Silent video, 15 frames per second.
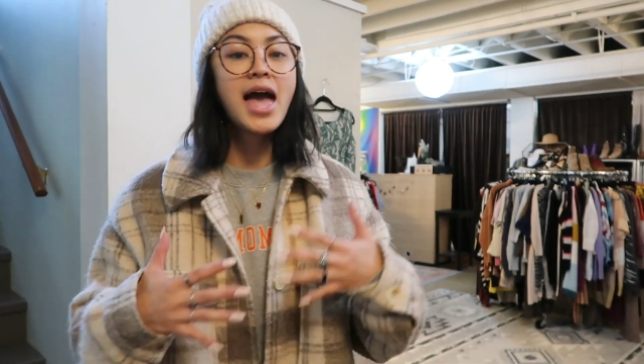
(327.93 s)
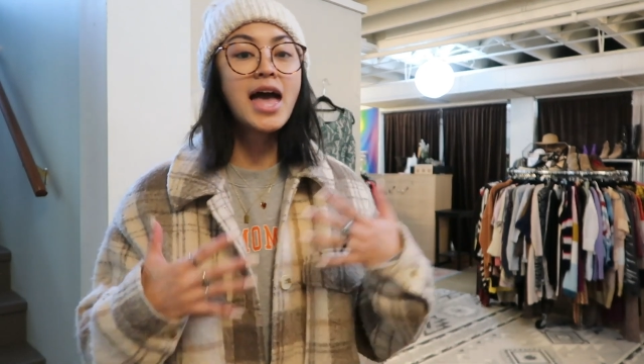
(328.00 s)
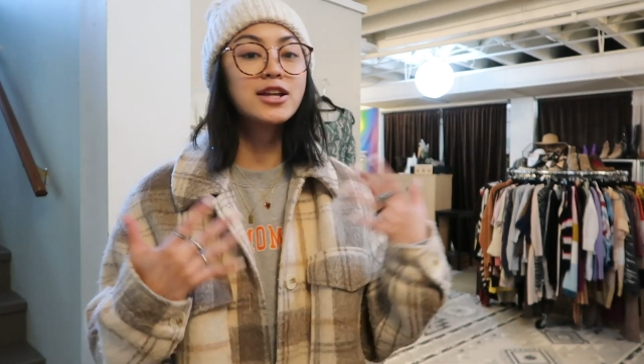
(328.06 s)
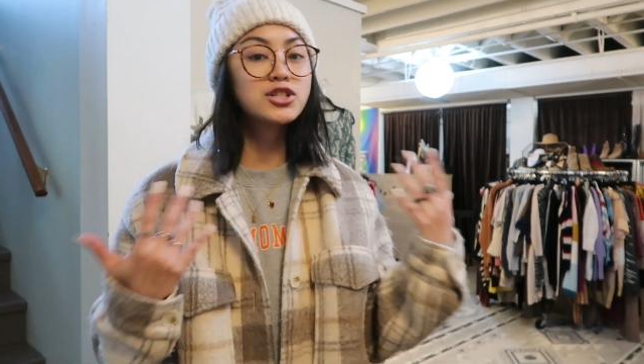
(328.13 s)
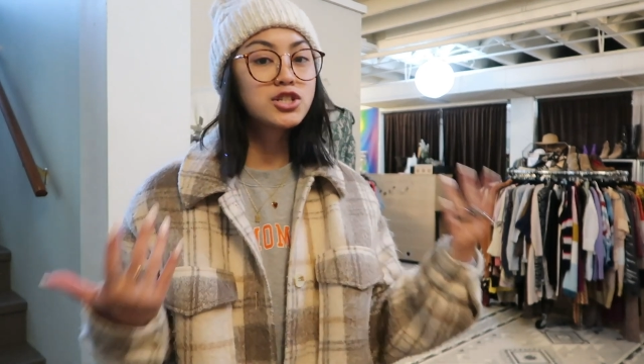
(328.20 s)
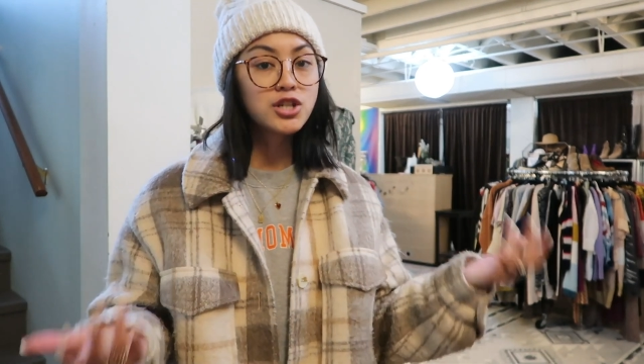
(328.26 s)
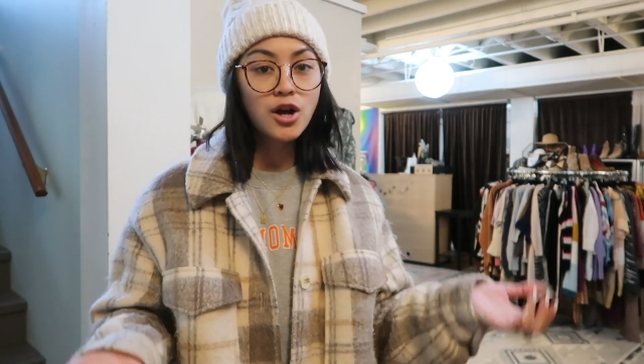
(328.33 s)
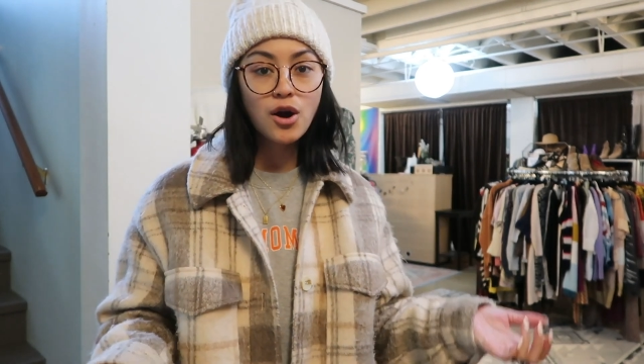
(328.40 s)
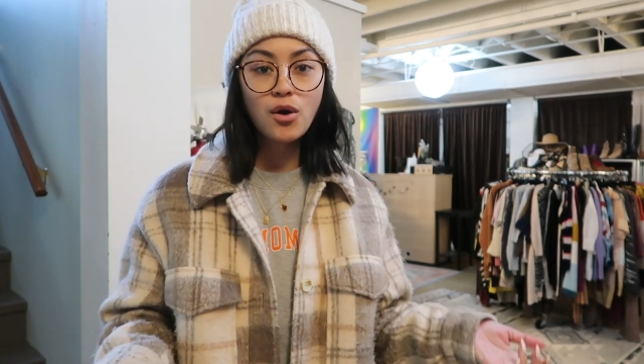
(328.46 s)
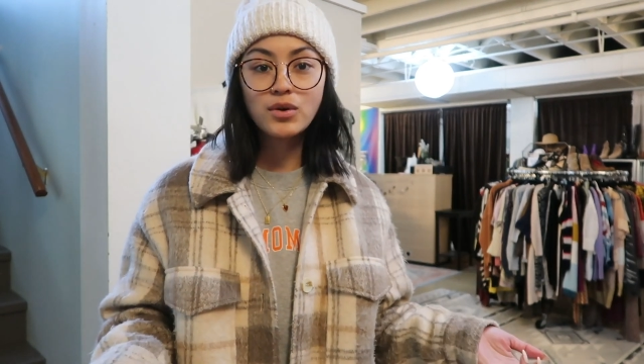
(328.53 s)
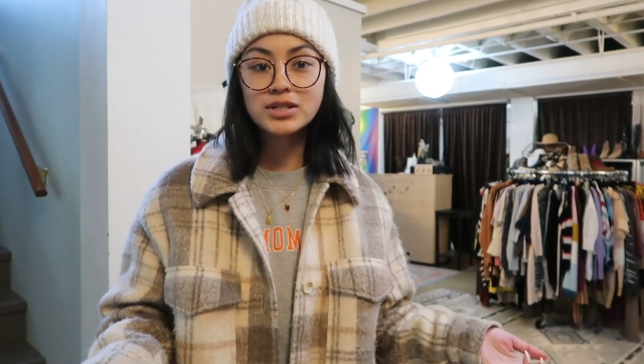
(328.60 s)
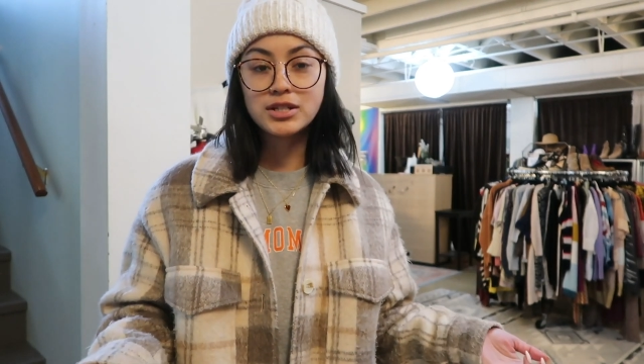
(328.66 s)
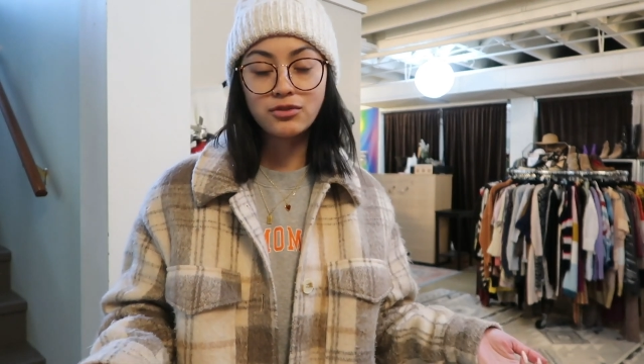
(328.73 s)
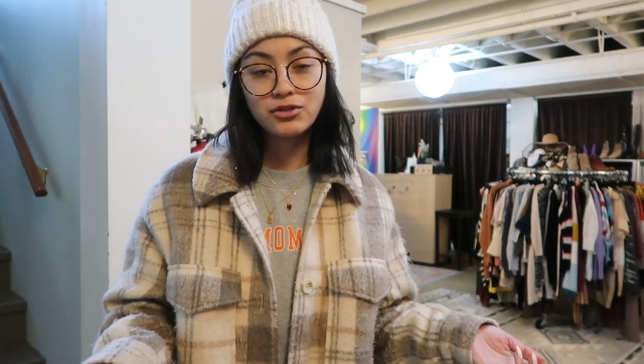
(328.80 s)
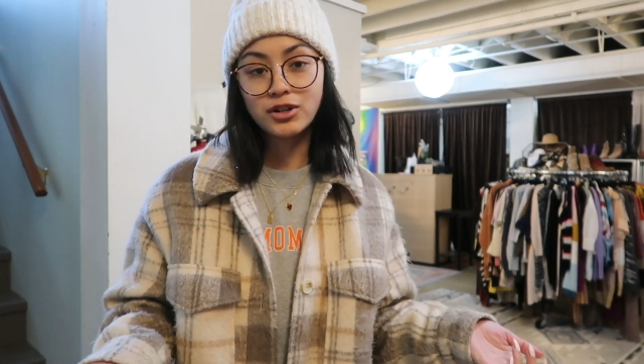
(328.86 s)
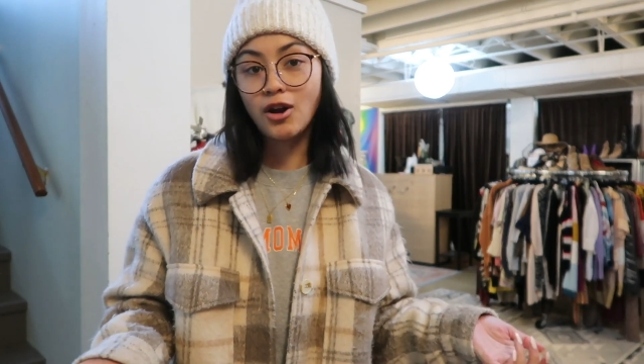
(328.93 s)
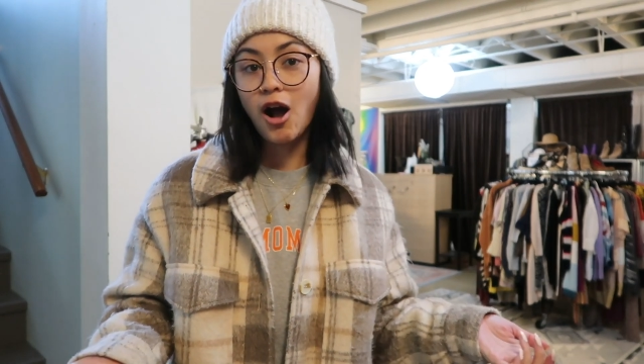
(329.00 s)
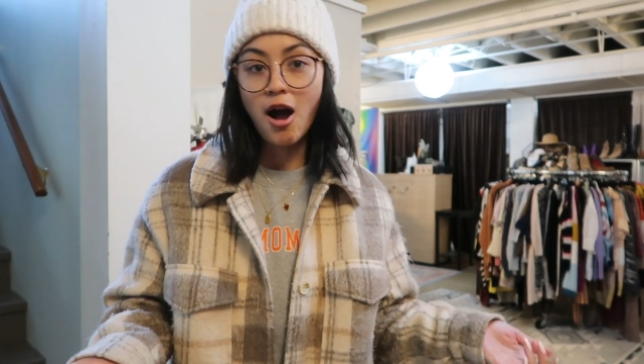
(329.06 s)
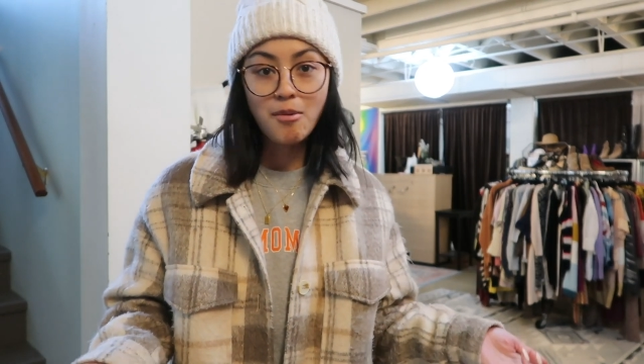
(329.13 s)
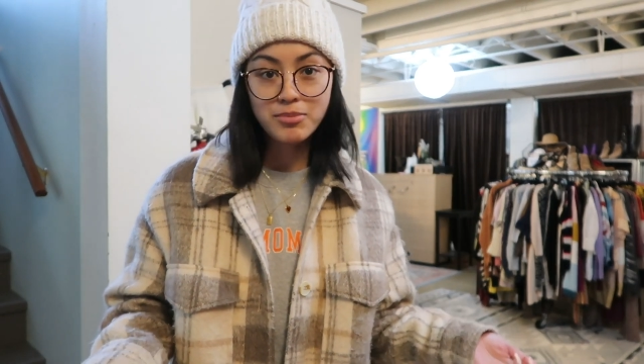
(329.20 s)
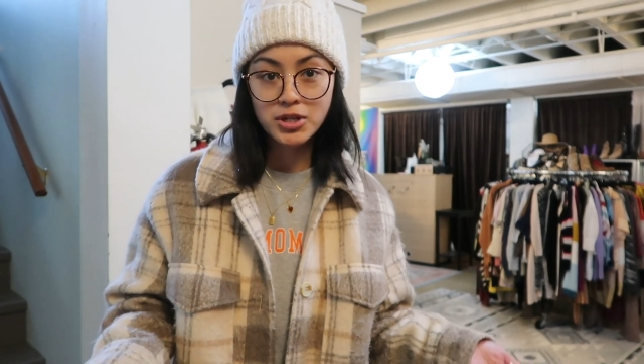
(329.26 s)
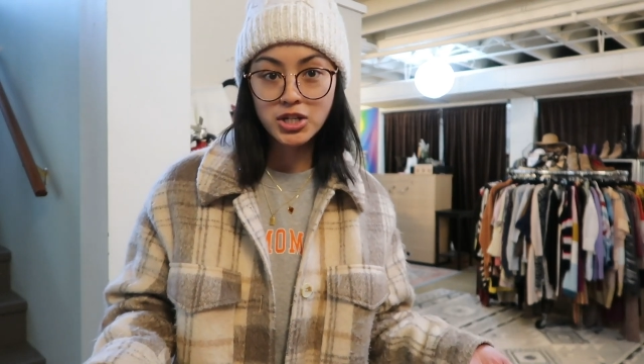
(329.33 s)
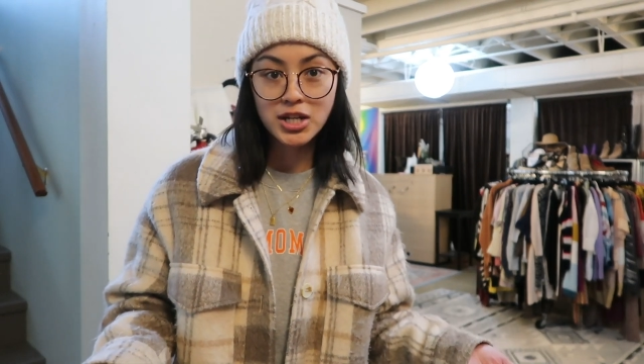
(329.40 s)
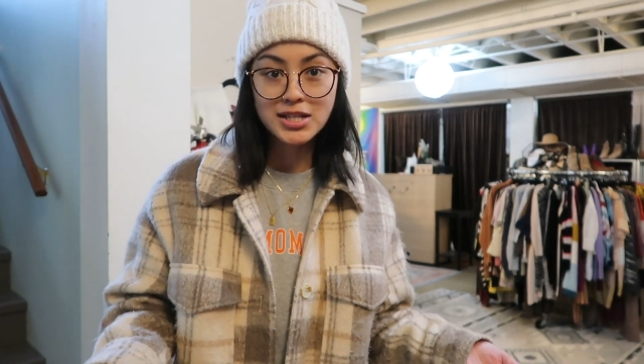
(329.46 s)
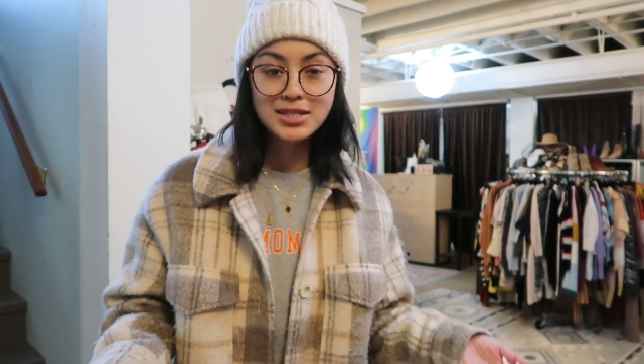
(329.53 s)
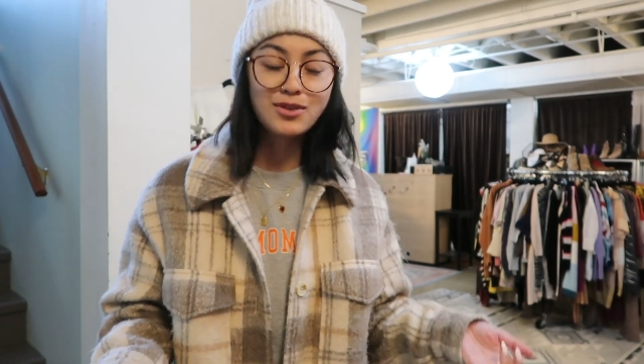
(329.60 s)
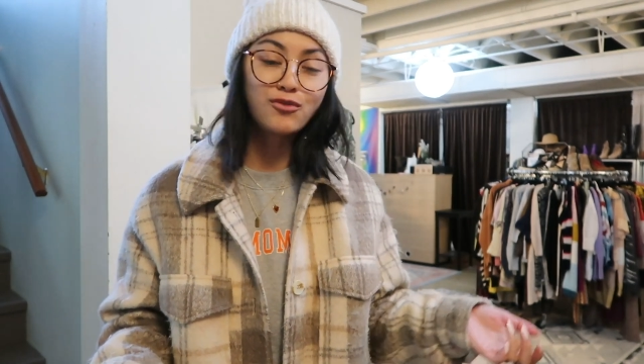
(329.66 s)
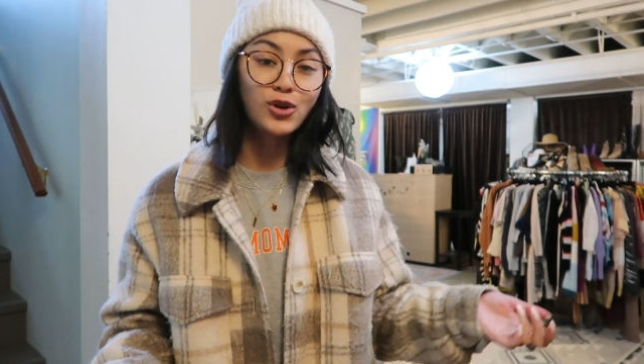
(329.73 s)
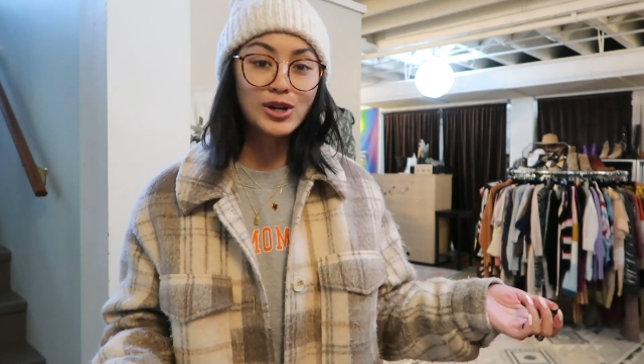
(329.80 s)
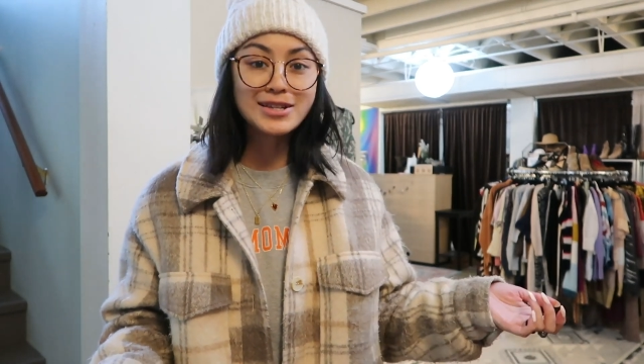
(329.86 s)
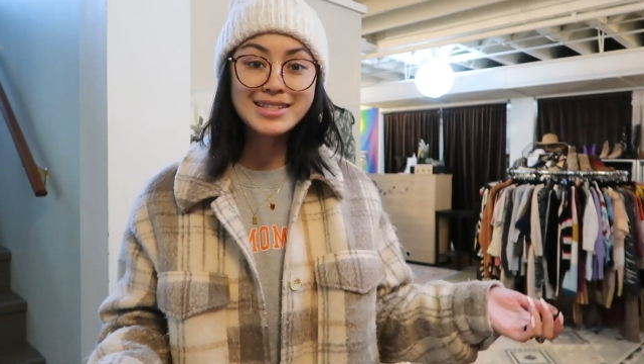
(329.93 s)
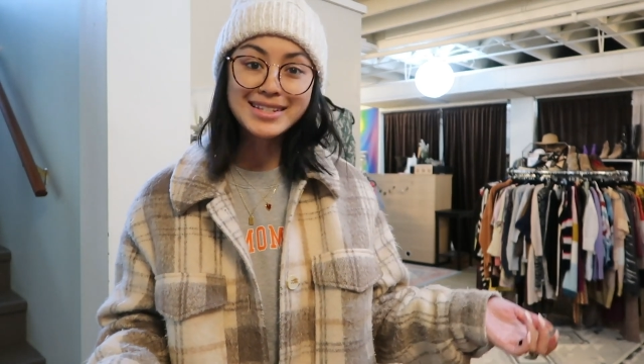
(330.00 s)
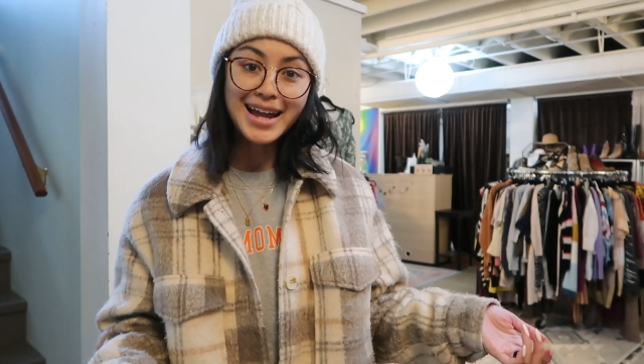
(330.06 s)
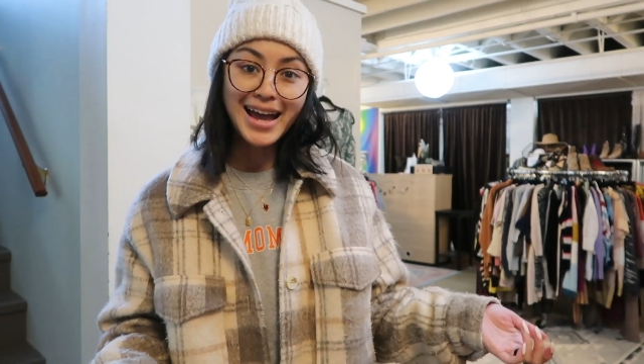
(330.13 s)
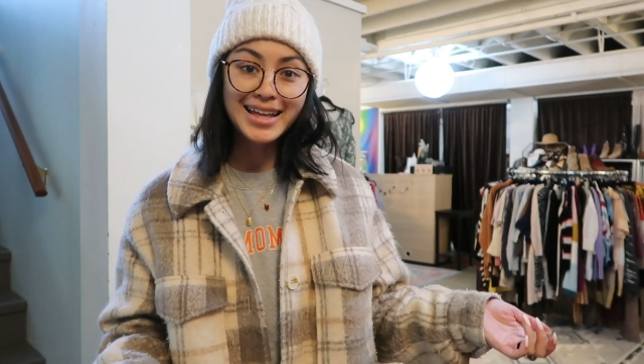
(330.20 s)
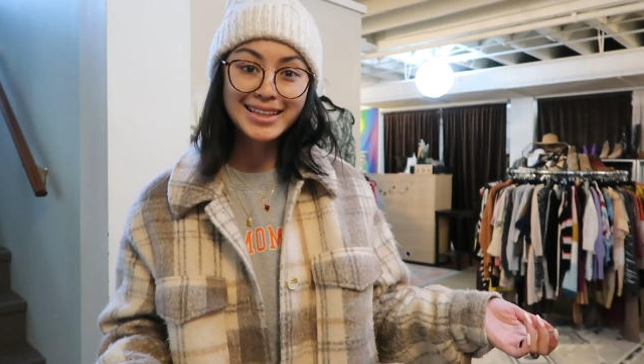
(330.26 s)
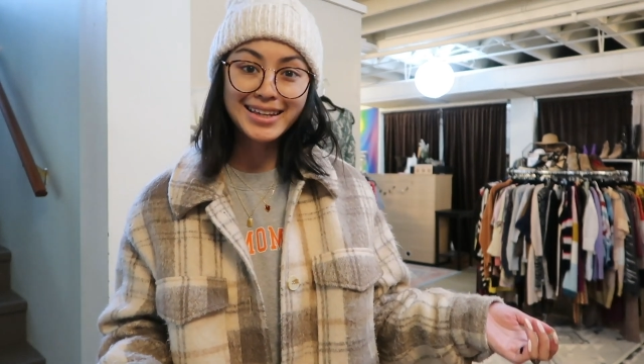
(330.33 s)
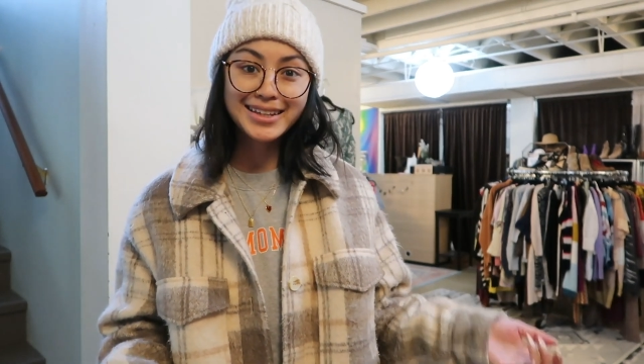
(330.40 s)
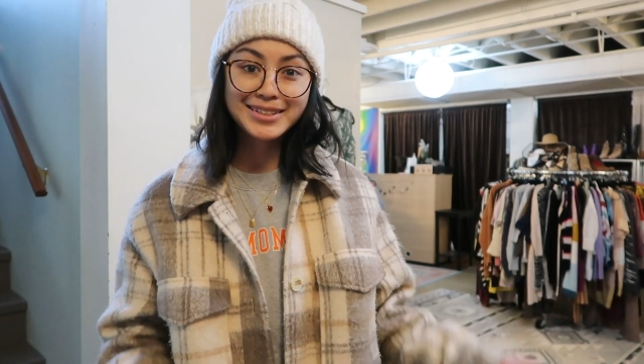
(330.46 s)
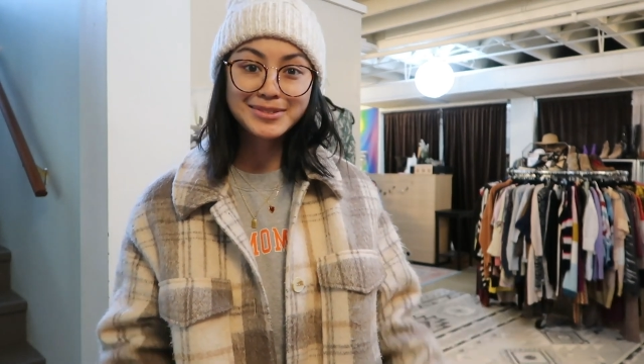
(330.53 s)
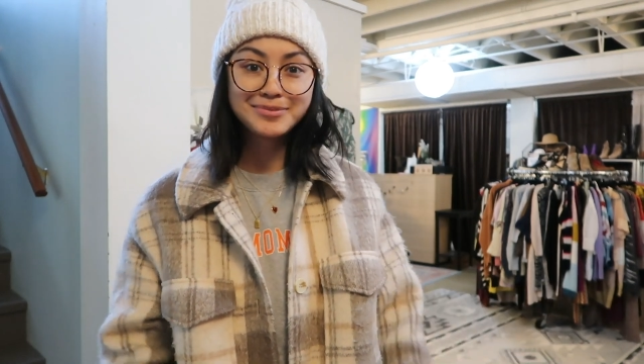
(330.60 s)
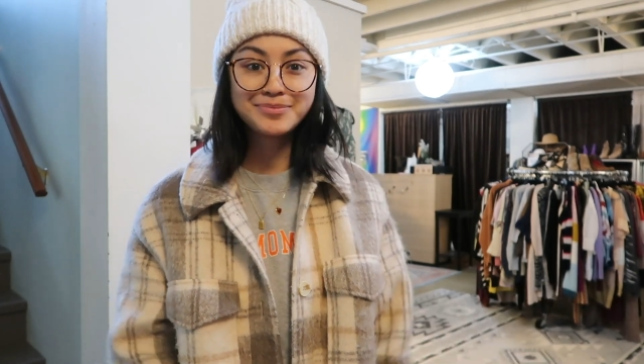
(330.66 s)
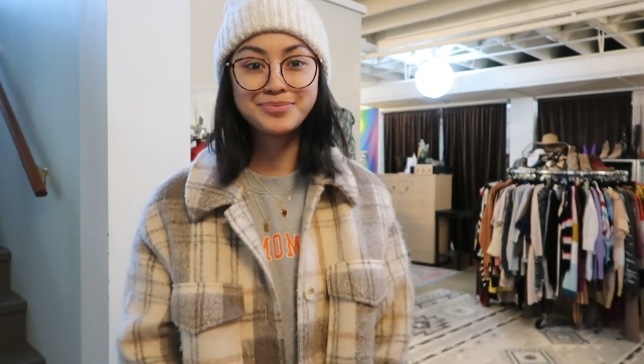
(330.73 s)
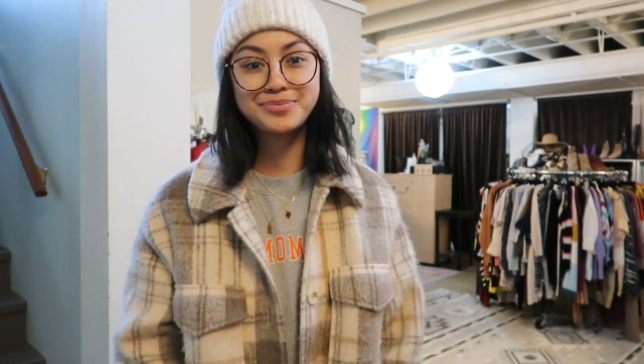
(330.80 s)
and show different options for styling.